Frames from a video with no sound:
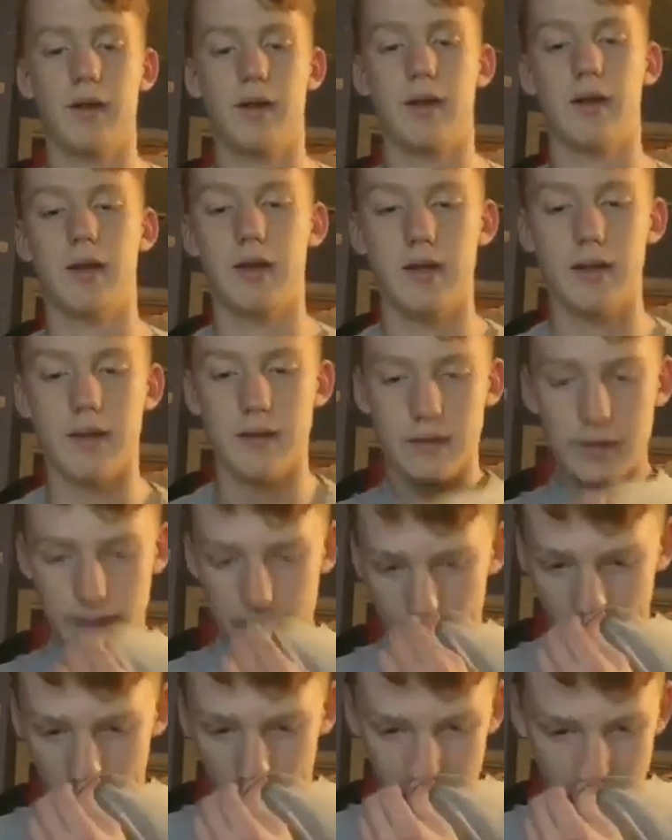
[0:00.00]
and he did
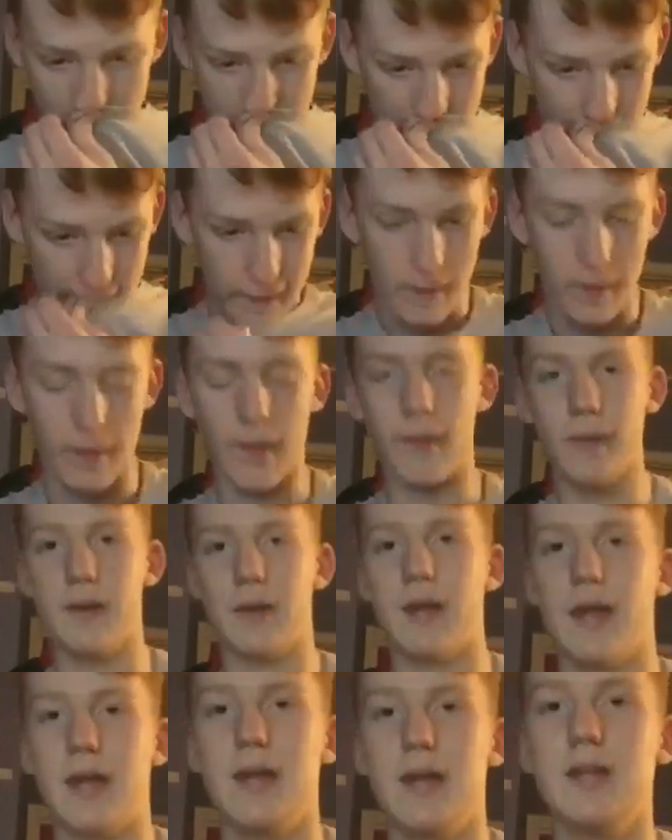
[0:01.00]
that all
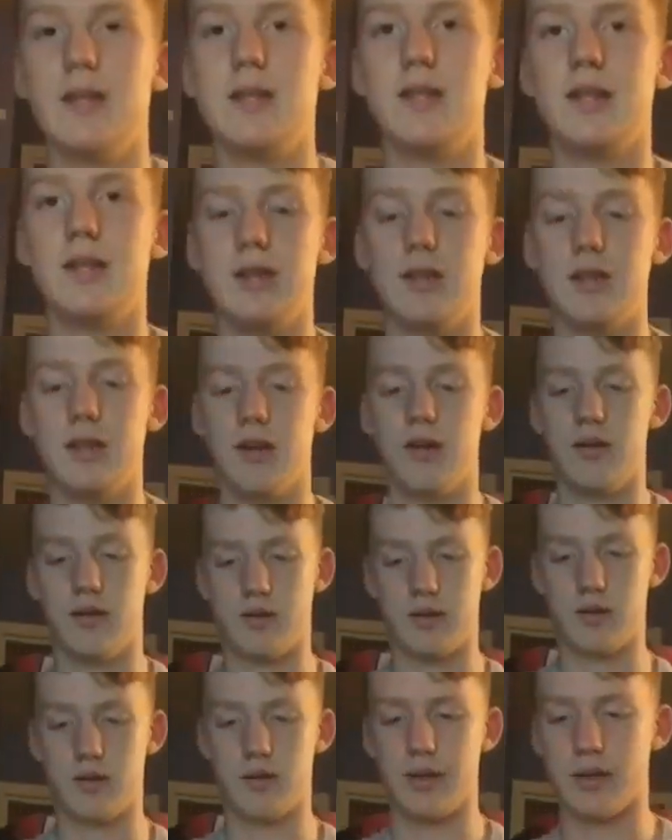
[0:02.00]
in 18 years.
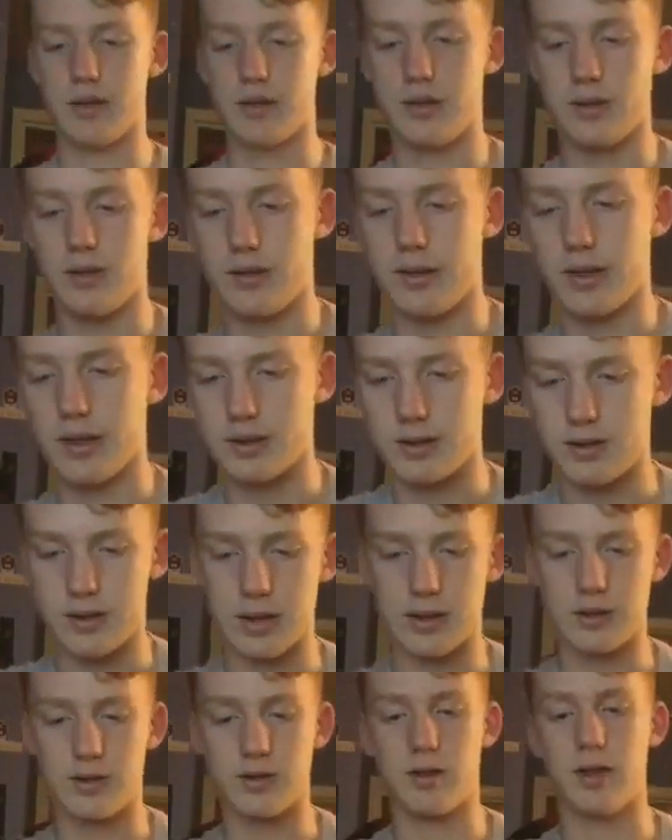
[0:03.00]
So that's that's
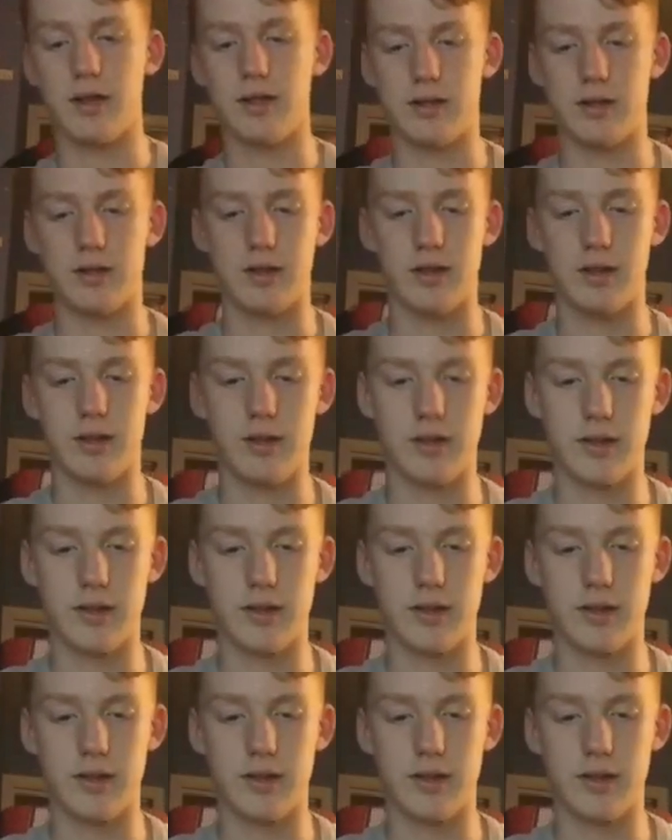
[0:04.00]
that's crazy.